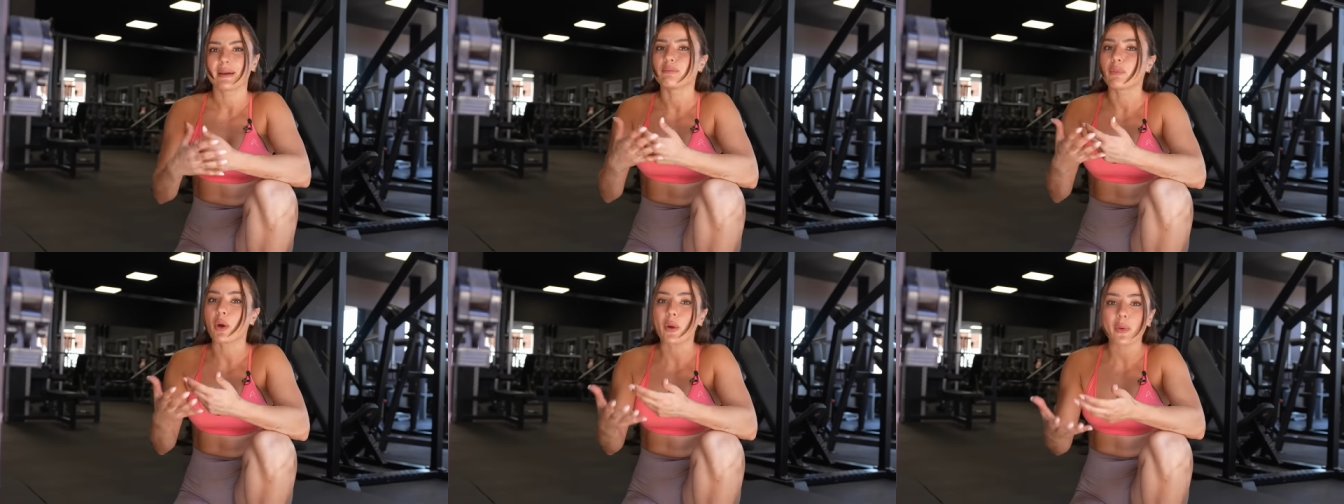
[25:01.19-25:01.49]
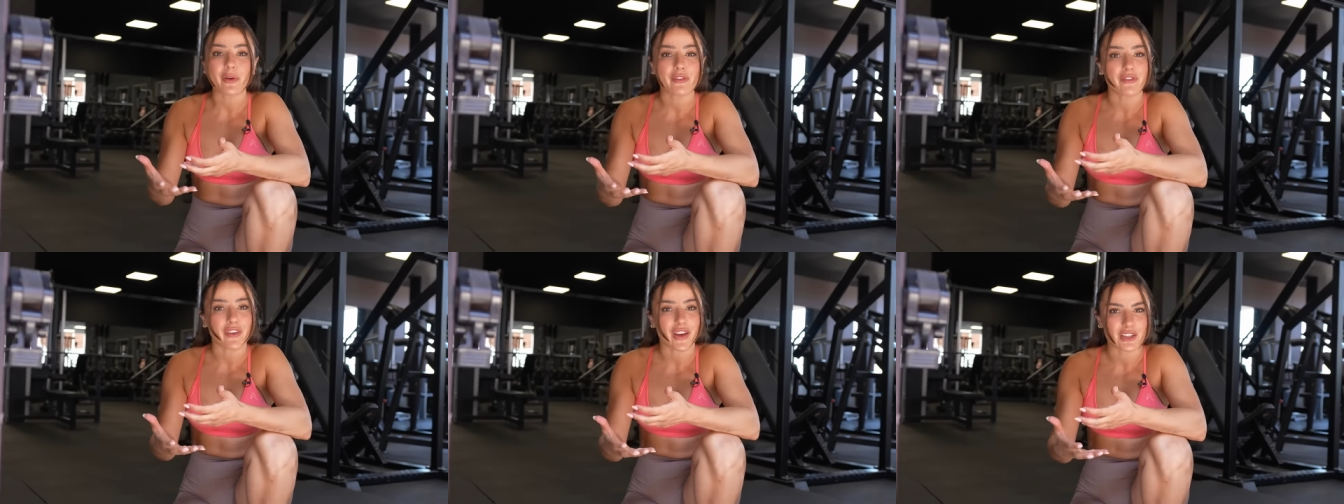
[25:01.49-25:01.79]

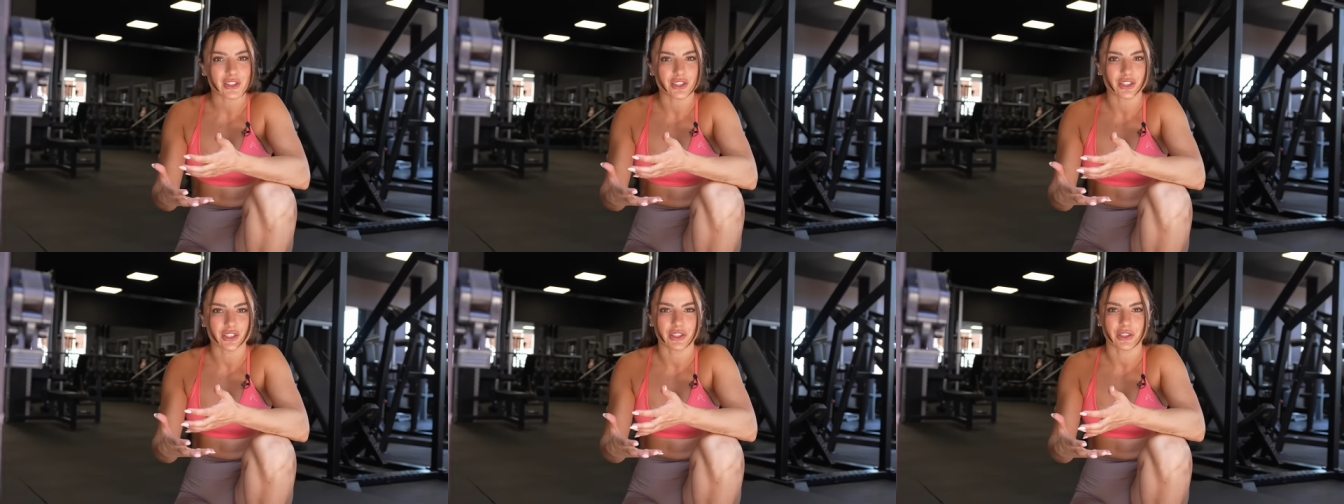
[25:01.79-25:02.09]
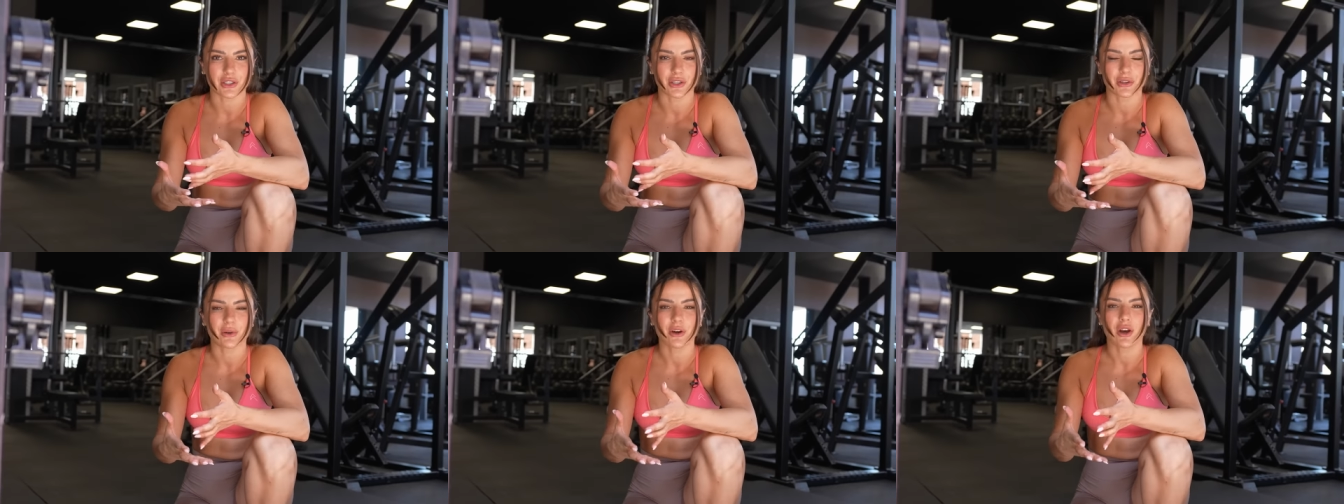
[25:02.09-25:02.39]
motivates
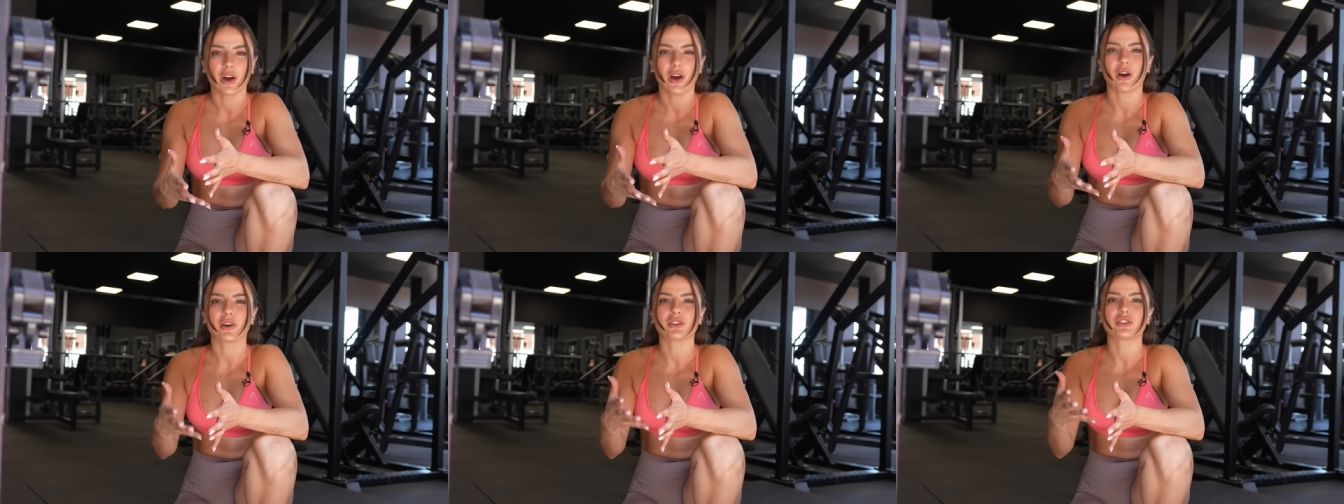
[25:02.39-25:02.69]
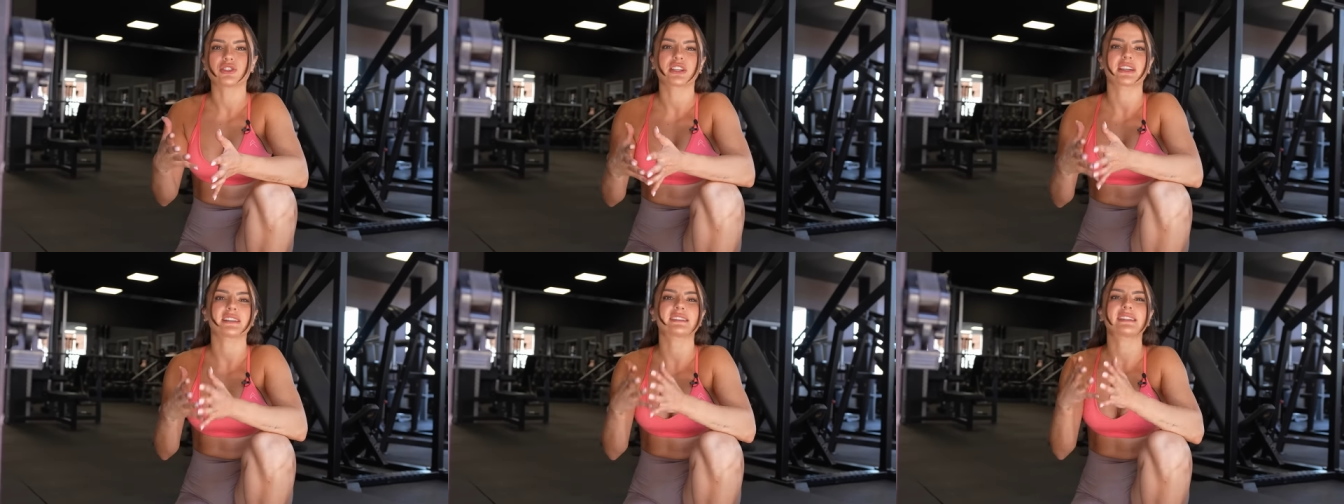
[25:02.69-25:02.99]
you, or
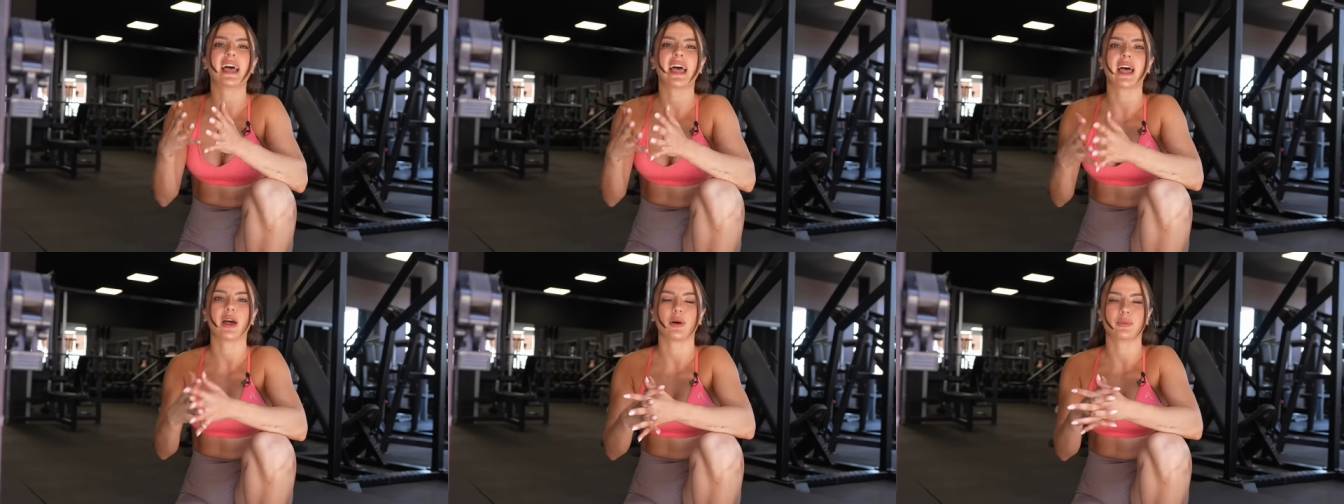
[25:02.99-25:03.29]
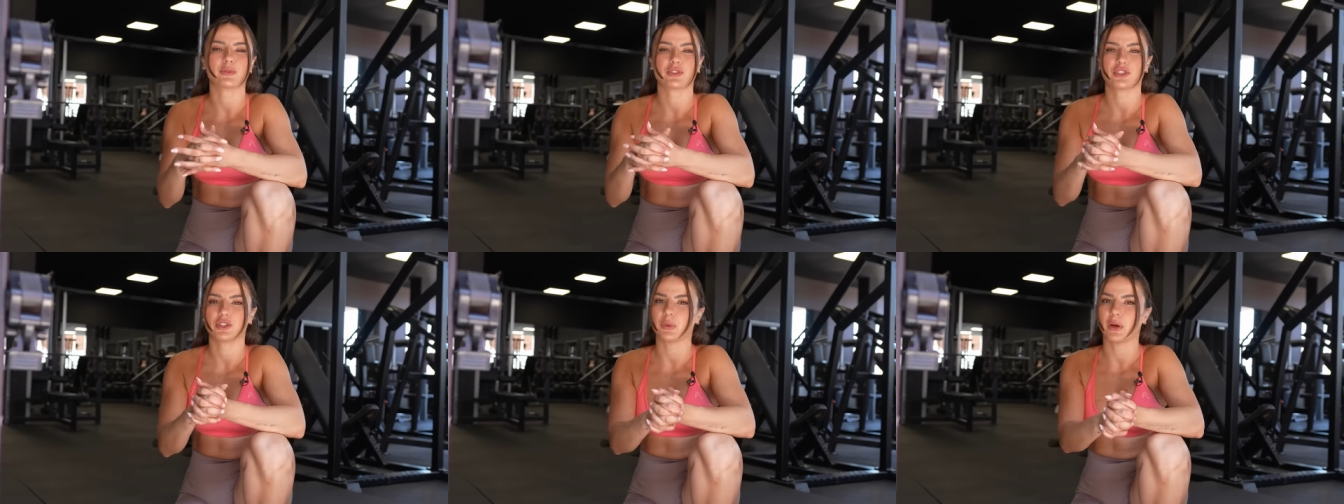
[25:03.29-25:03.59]
just
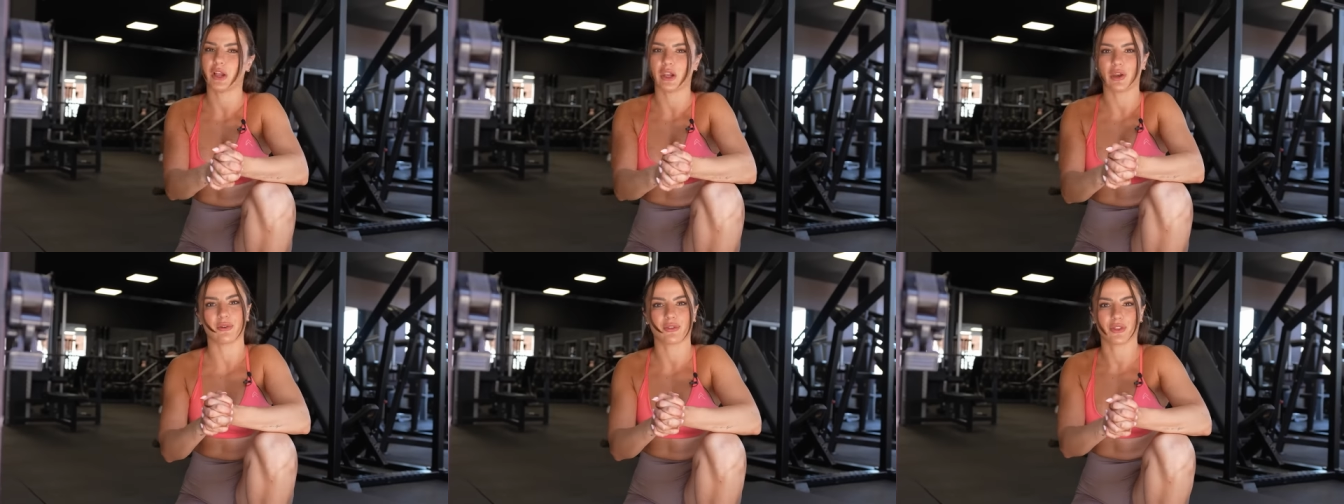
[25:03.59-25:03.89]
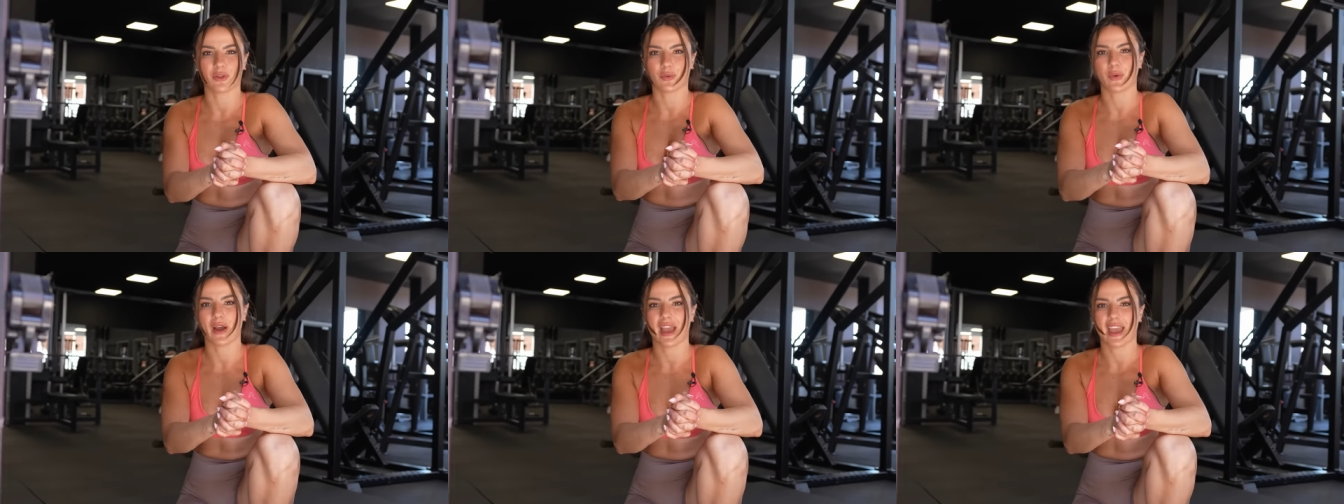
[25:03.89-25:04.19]
helps you
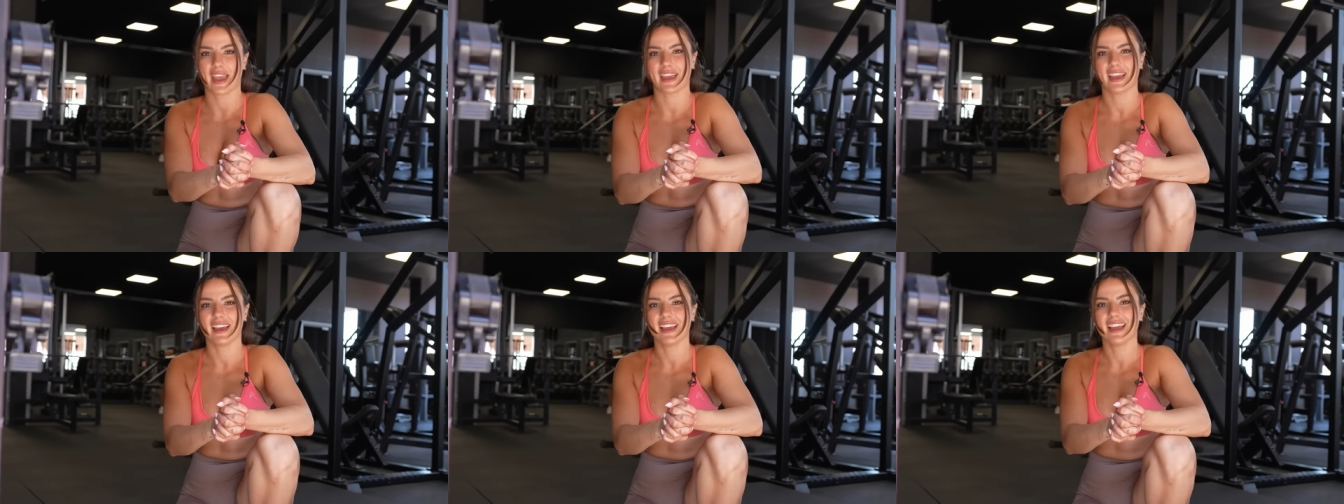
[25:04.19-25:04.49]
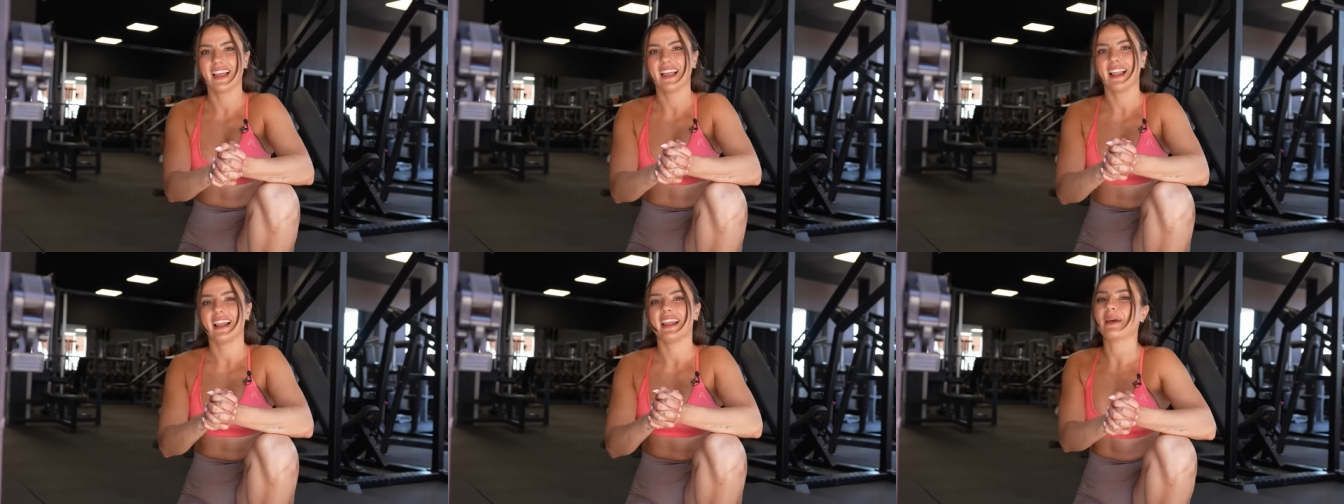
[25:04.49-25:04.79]
along the way.
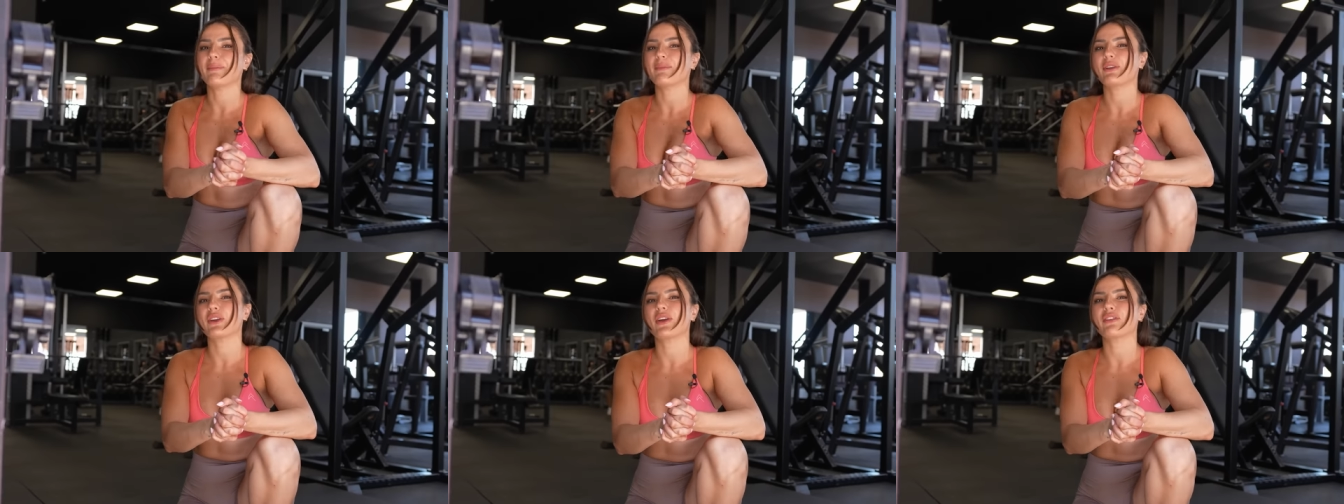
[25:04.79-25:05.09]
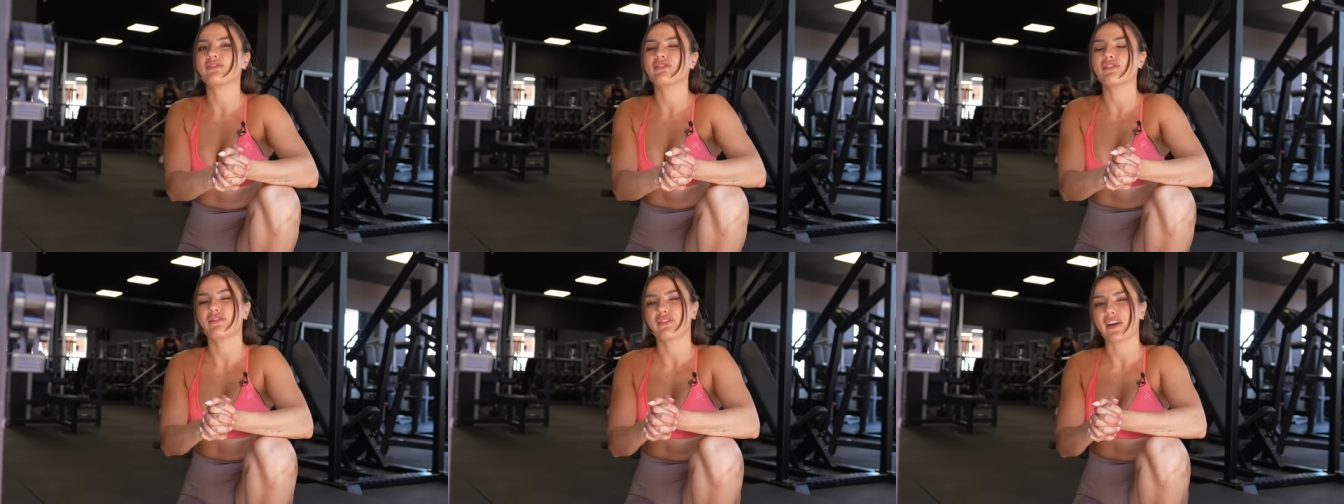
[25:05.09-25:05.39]
Let me know
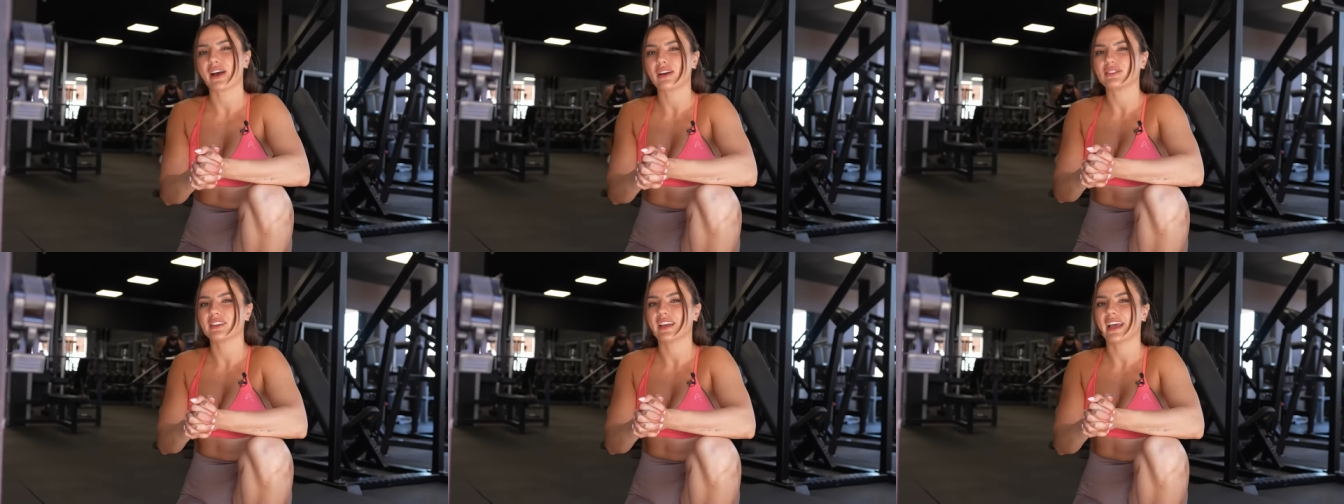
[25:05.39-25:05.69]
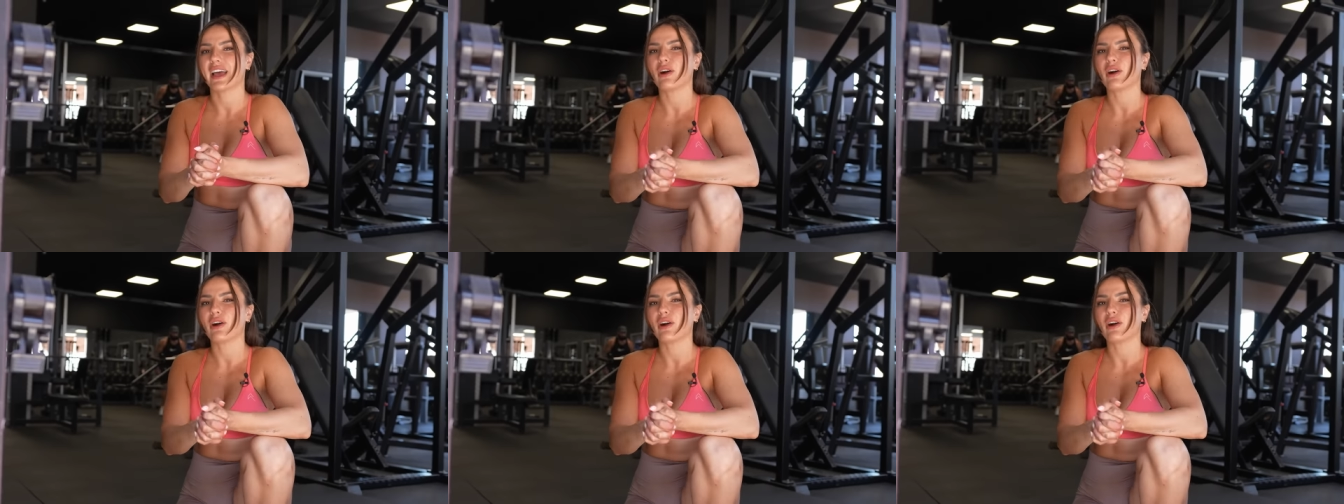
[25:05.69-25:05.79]
if you found it